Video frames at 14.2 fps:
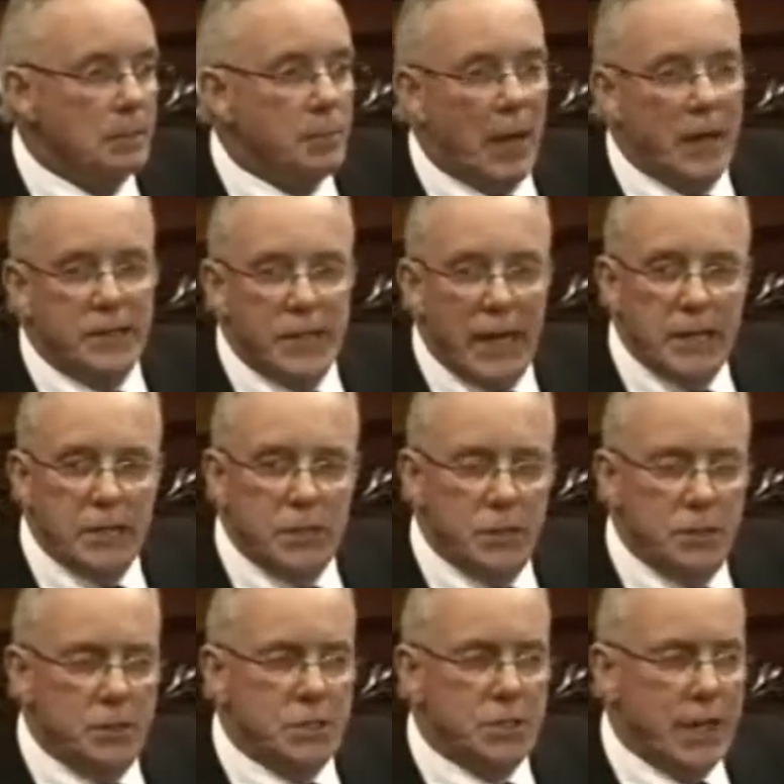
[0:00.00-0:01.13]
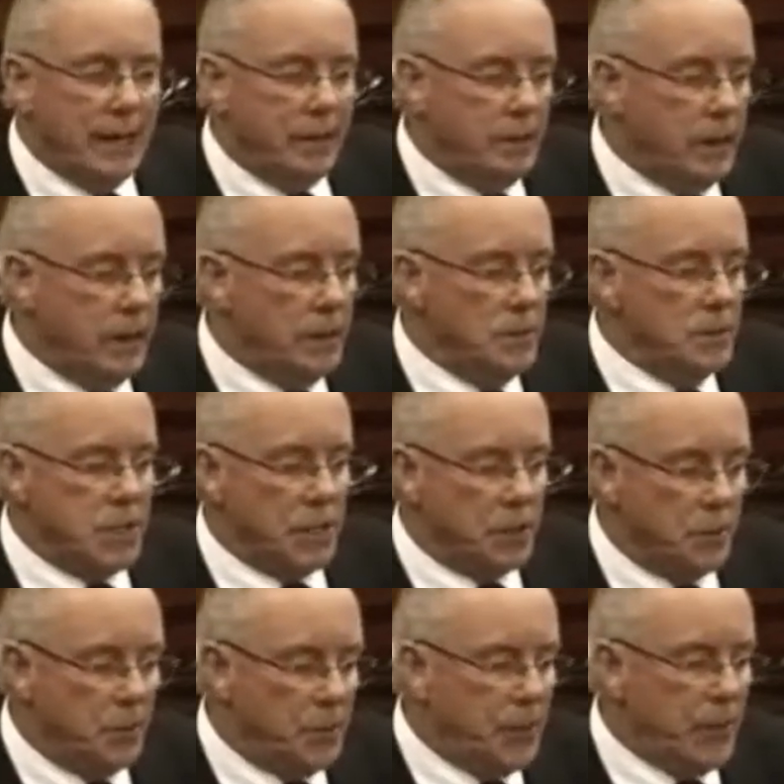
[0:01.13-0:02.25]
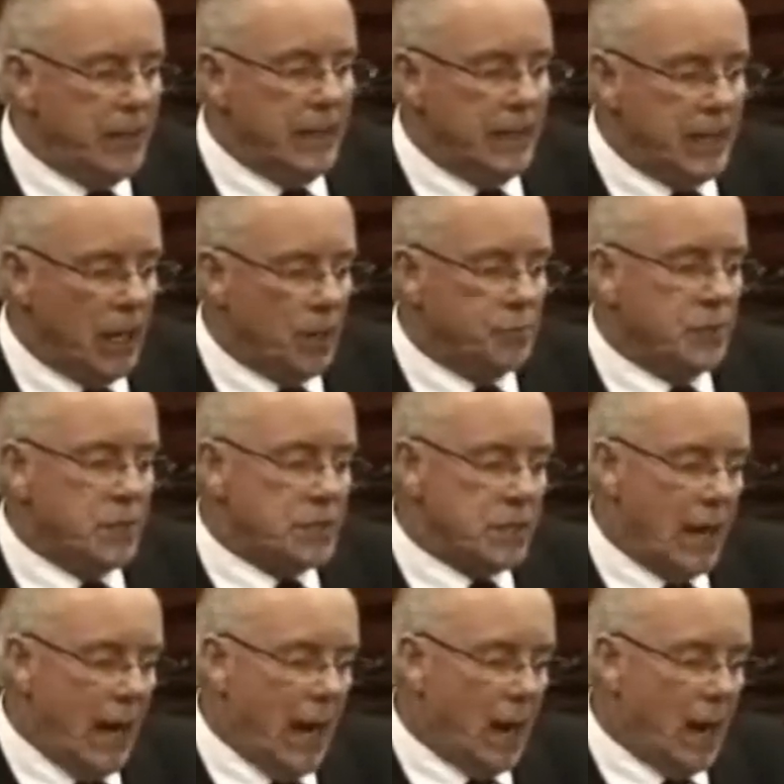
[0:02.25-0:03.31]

Plantations and yields in competing countries